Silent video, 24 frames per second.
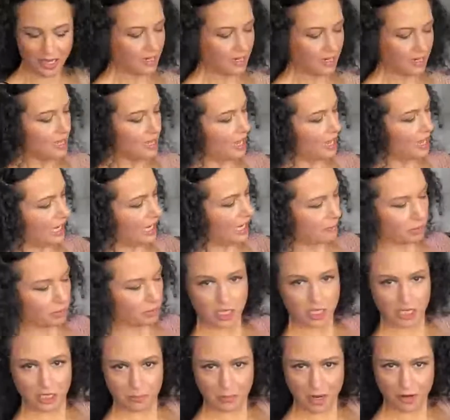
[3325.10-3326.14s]
of that
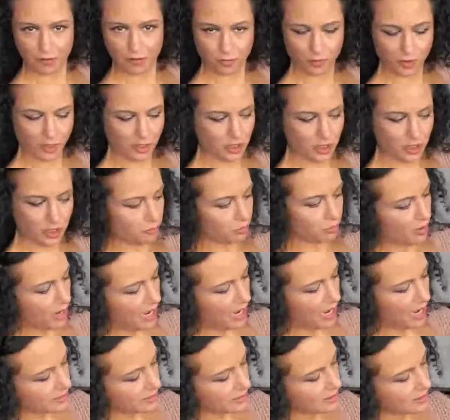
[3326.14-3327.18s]
and I put it in my
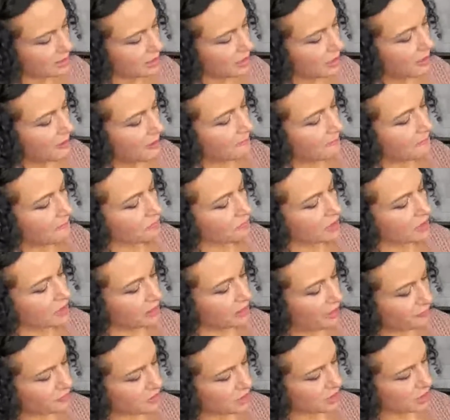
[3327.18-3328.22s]
French press,
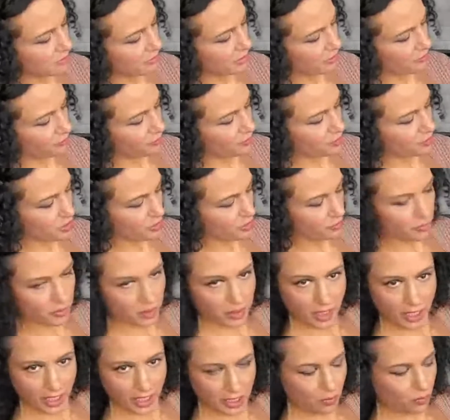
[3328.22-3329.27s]
left it in my
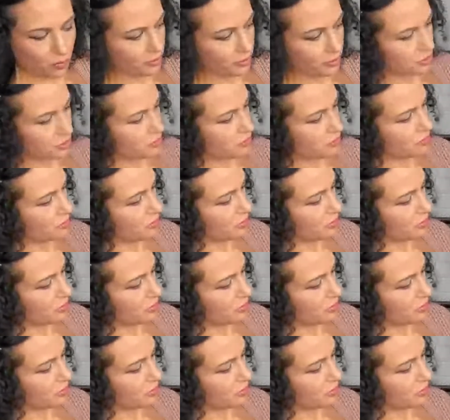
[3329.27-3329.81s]
fridge overnight